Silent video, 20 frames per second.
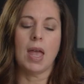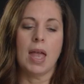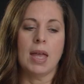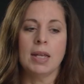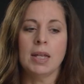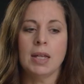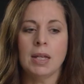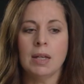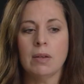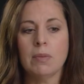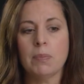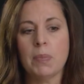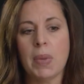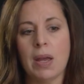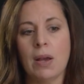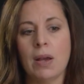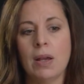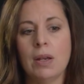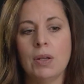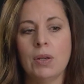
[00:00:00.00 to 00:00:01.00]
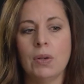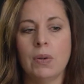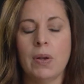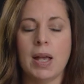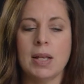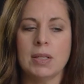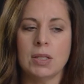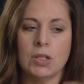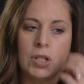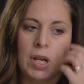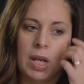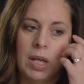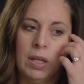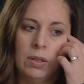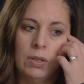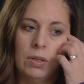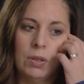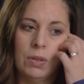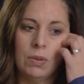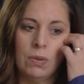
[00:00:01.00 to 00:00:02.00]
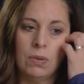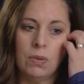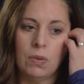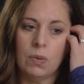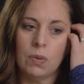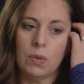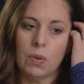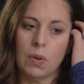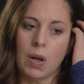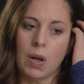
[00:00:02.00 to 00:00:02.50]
Any parent who has a child who